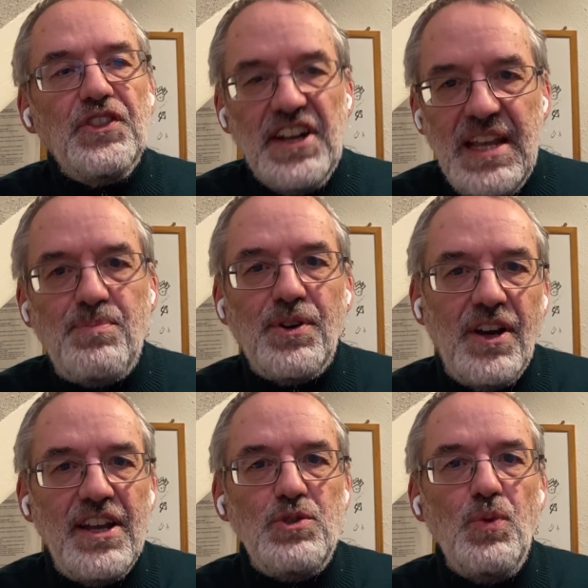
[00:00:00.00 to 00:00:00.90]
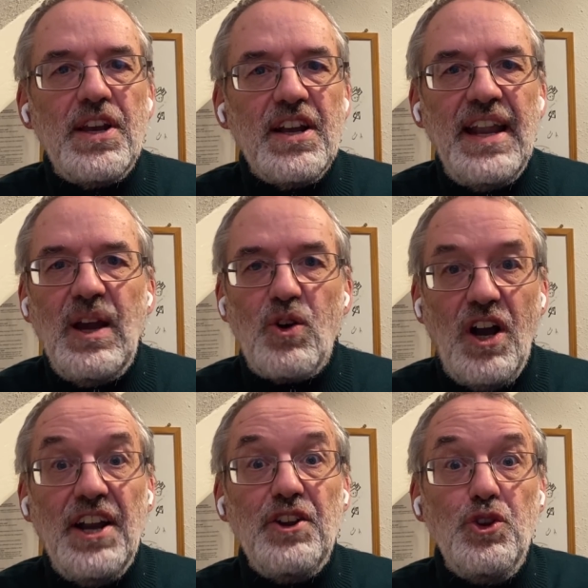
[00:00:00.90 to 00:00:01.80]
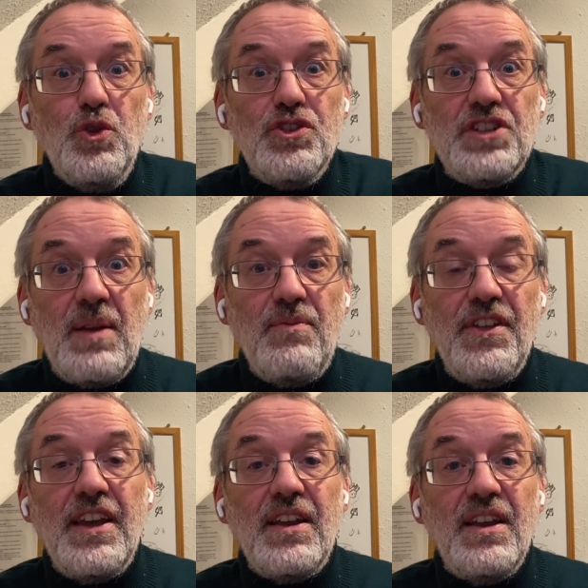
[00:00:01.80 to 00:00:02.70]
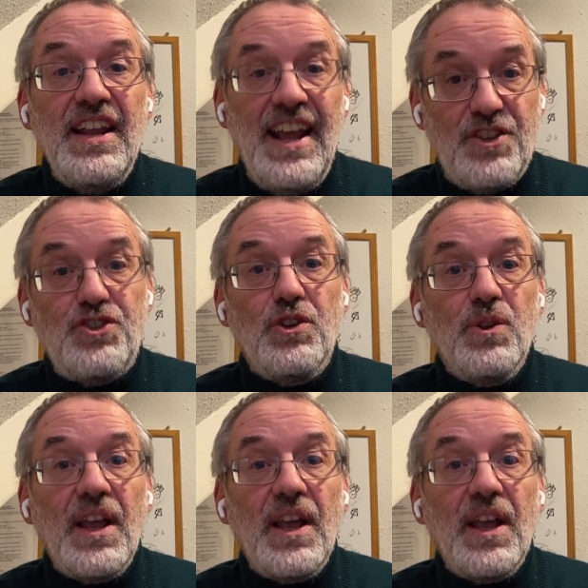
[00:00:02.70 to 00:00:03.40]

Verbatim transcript: The neat part is we can now kind of do the same thing in external